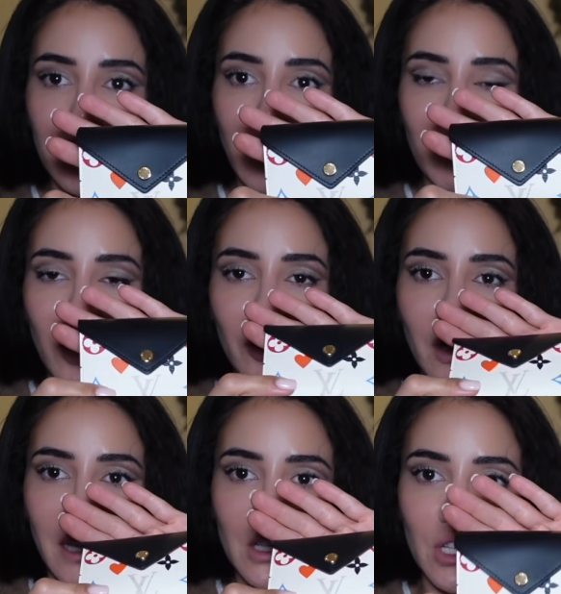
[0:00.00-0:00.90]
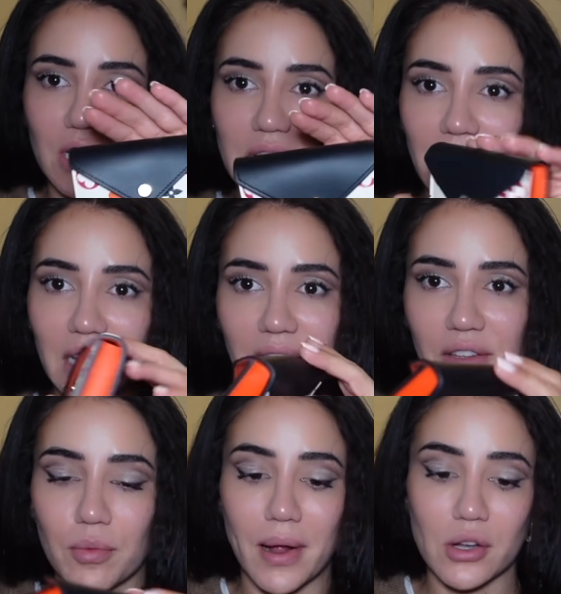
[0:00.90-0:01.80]
the Game On collection. It's like a
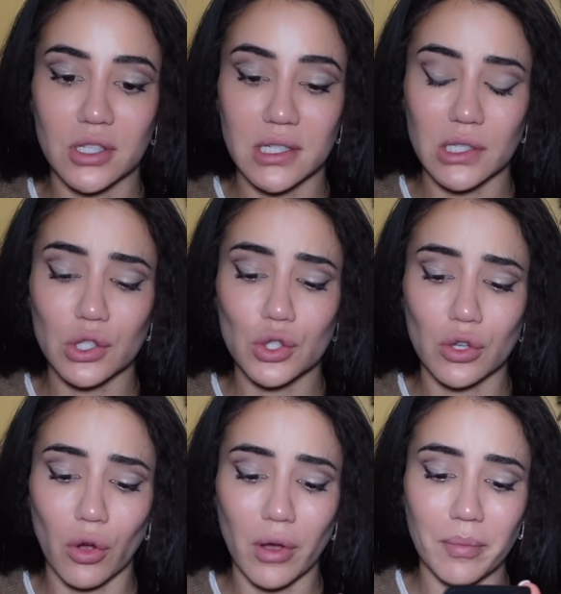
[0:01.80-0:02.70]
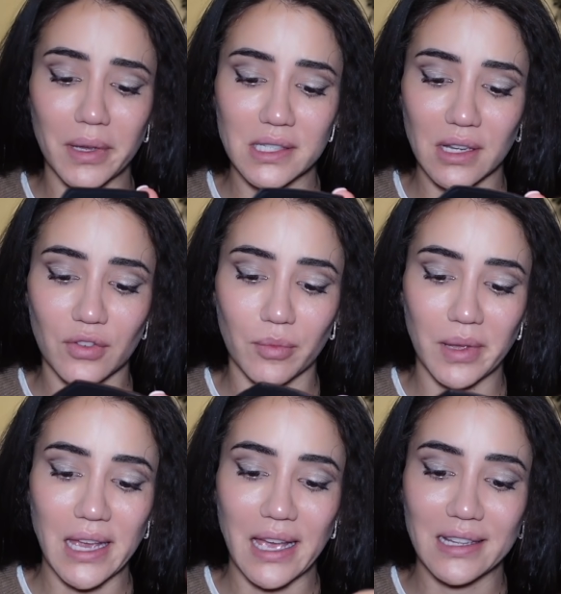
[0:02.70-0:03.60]
leather pouch. This is so amazing for
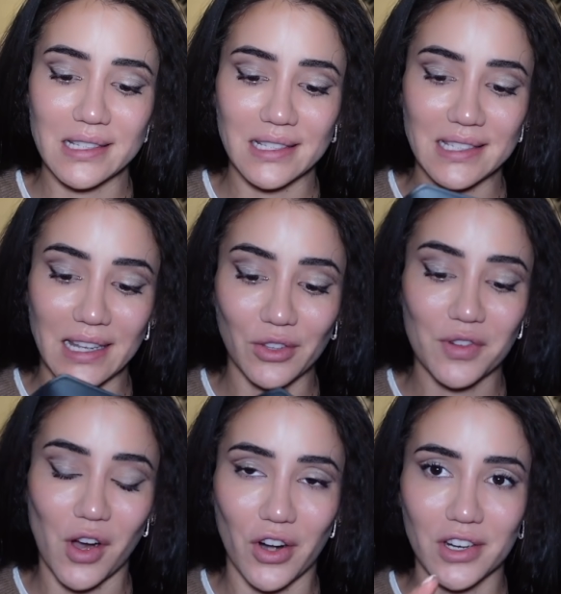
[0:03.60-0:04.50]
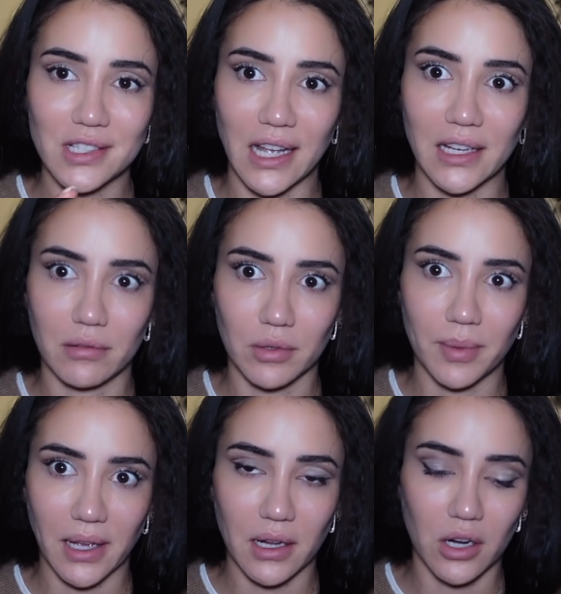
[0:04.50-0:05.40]
me, and it's a set of cards. I never
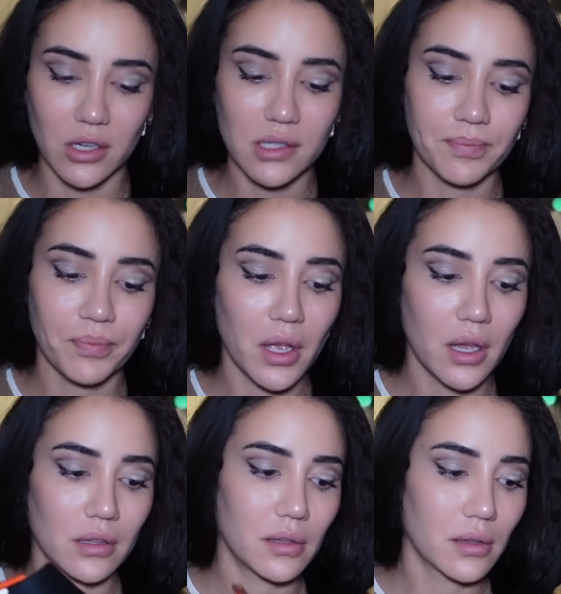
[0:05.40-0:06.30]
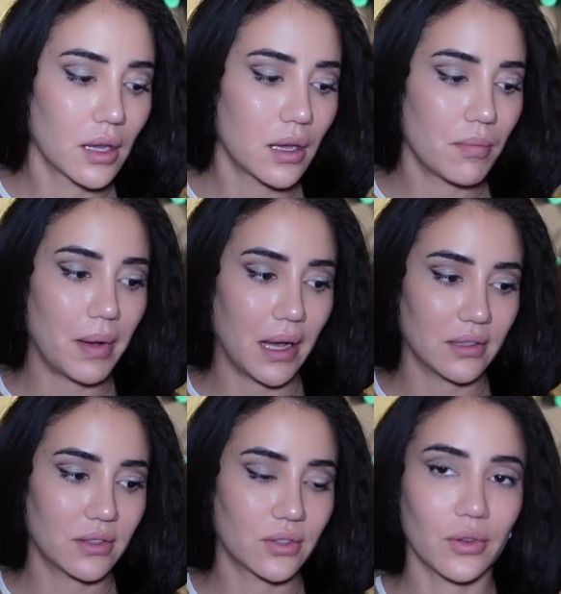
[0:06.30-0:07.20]
play cards,
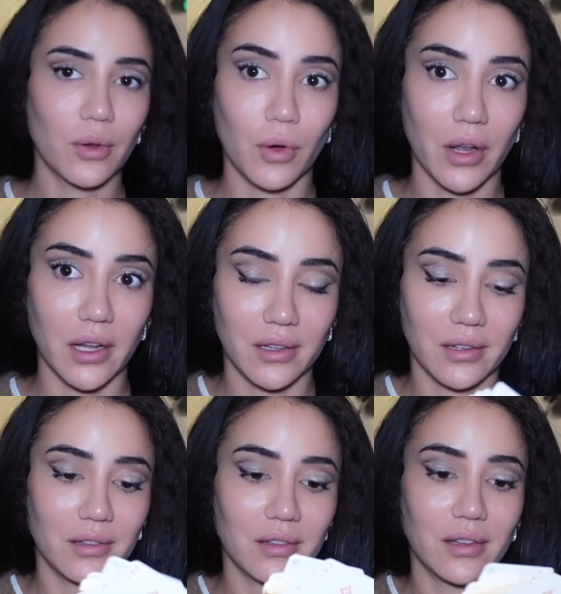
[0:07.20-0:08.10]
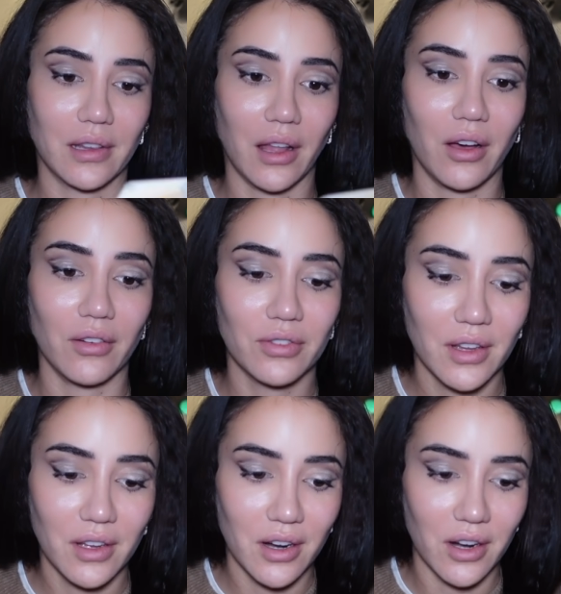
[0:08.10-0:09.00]
but what I love
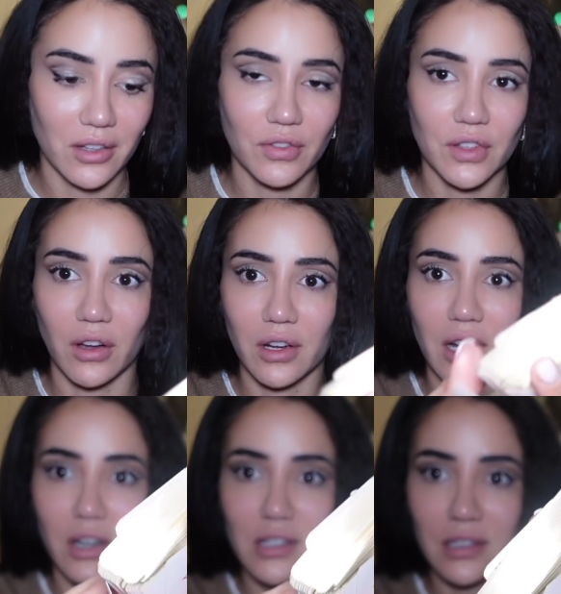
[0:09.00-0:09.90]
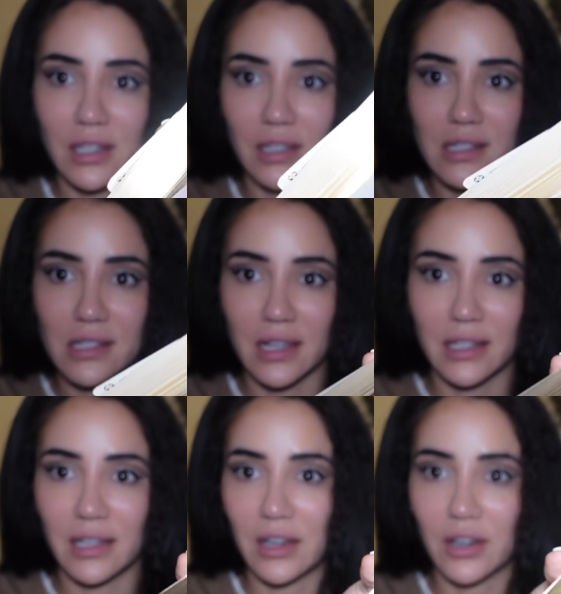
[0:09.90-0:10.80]
are the Vuitton cards. Look at this, like,
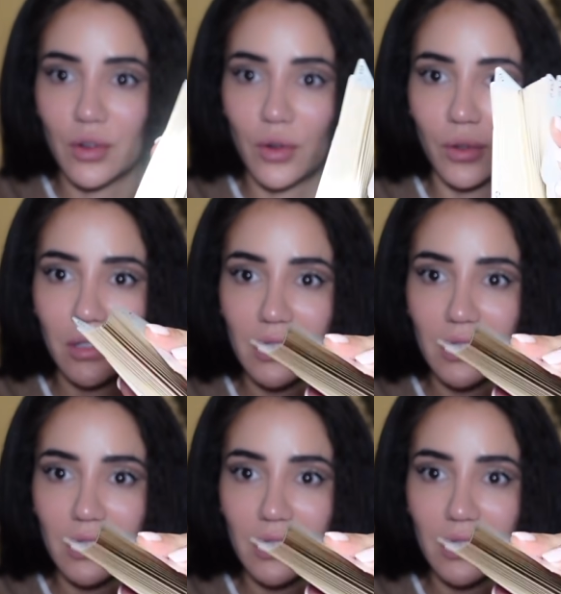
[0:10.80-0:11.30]
they are gold